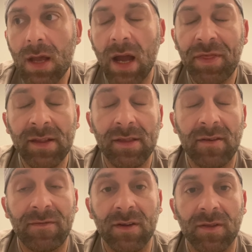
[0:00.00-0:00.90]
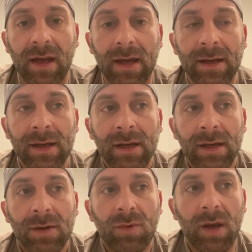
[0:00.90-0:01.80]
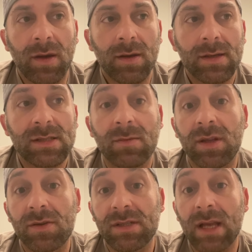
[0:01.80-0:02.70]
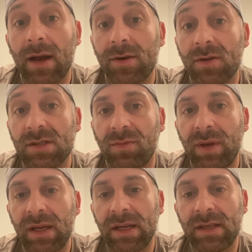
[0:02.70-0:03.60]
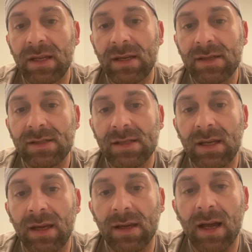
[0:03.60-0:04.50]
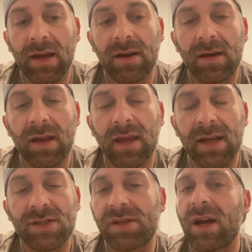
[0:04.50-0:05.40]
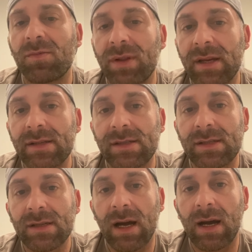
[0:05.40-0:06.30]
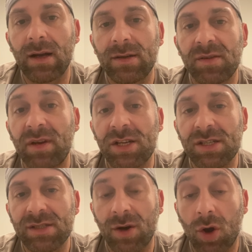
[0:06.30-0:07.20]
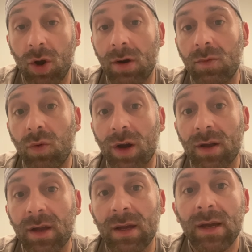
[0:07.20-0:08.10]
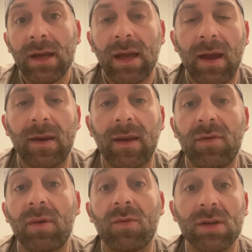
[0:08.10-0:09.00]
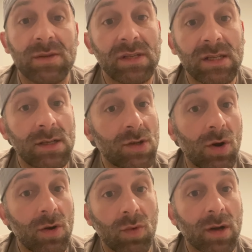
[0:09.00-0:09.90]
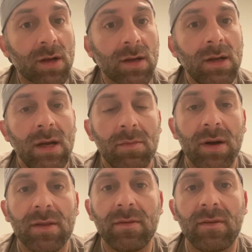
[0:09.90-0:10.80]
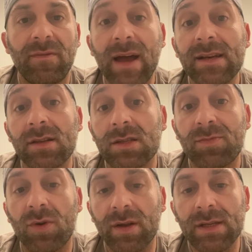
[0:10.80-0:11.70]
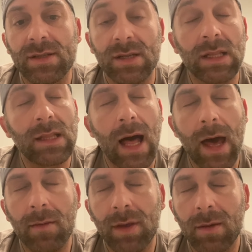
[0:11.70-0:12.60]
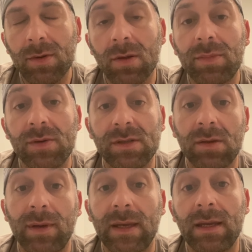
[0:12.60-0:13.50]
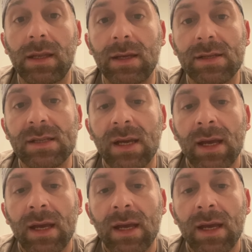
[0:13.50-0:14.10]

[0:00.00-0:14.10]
I think that they feel that when somebody uses higher doses of PEDs, it kind of negates or downplays or diminishes their hard work. And everybody wants to be seen as a hard worker. But the fact of the sport is there's a lot of people abusing PEDs.